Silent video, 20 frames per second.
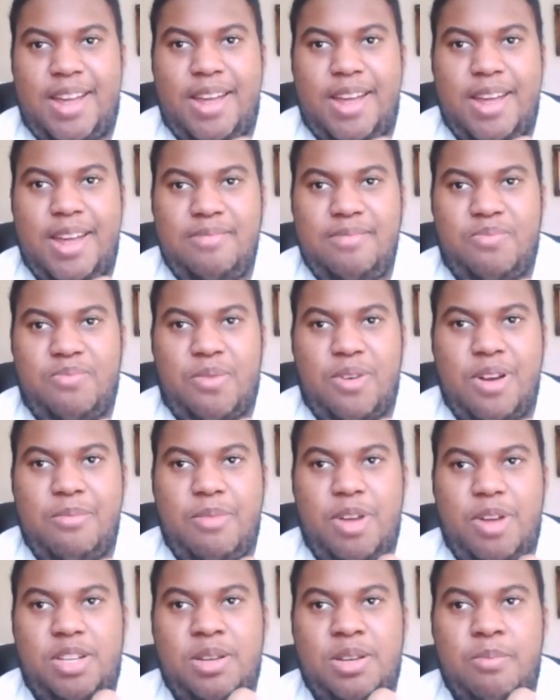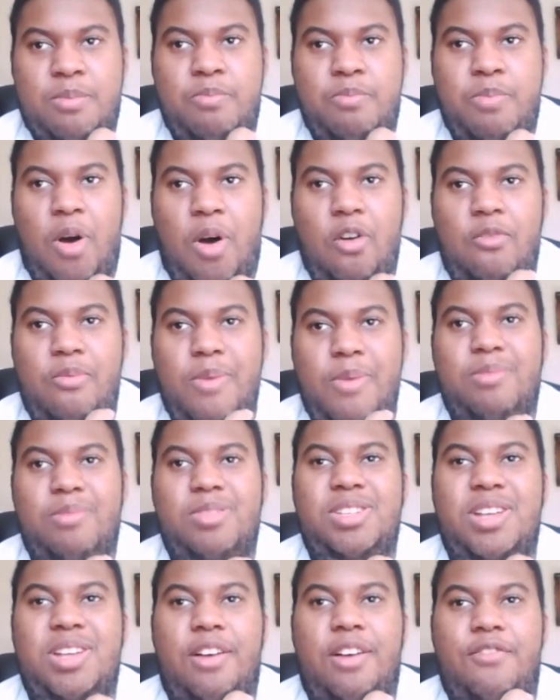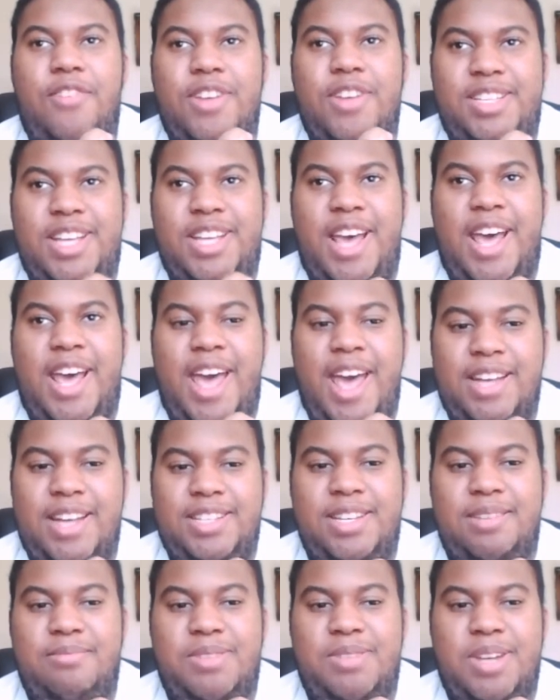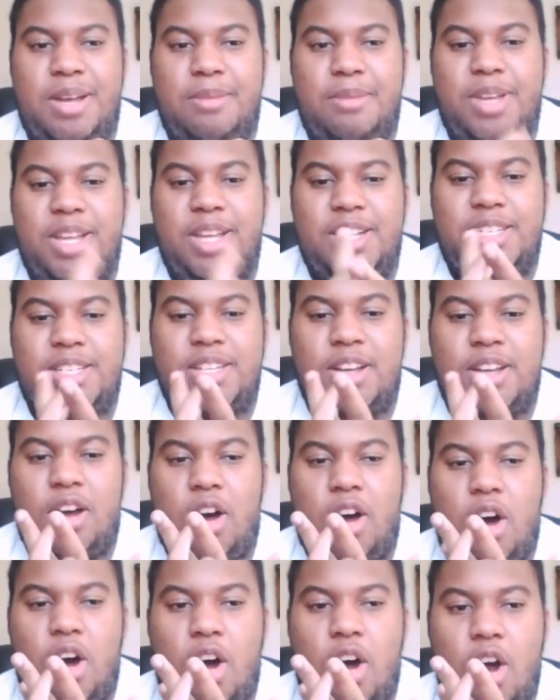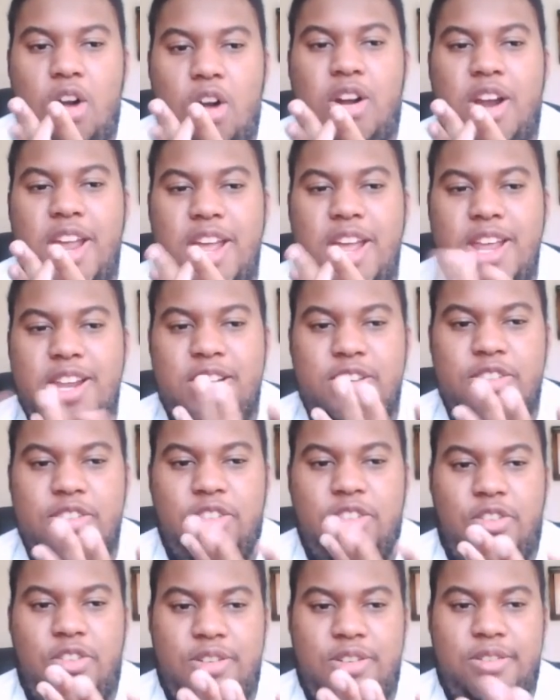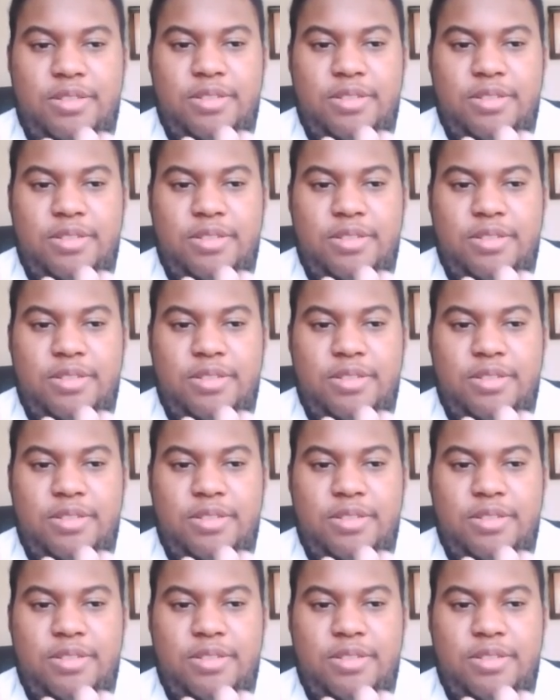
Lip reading: And pretty much both members of the Tag Team Champions are injured.